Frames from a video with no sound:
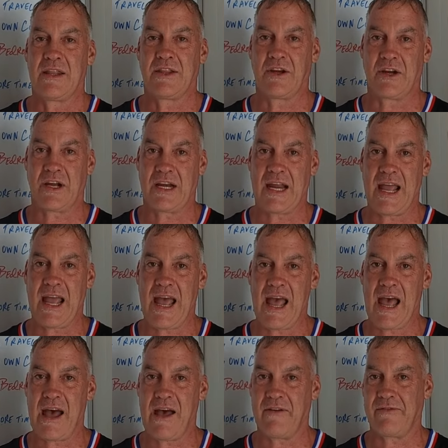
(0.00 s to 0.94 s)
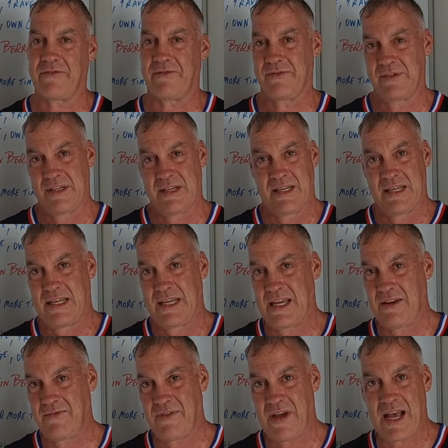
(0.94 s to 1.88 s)
They're going to have
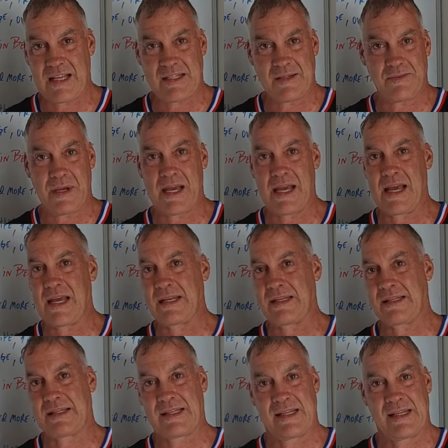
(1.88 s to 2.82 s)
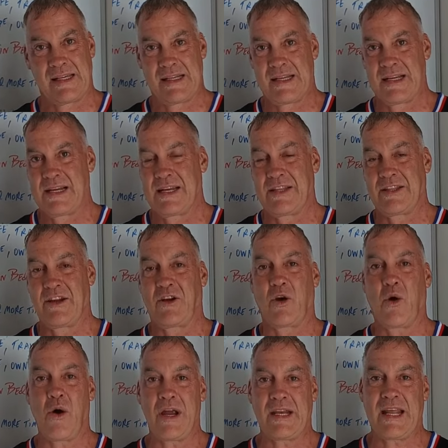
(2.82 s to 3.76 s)
investments.
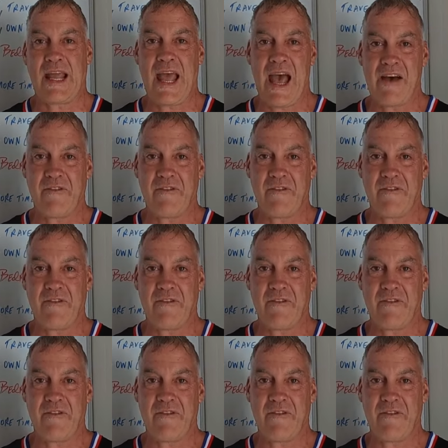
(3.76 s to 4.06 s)
They're going to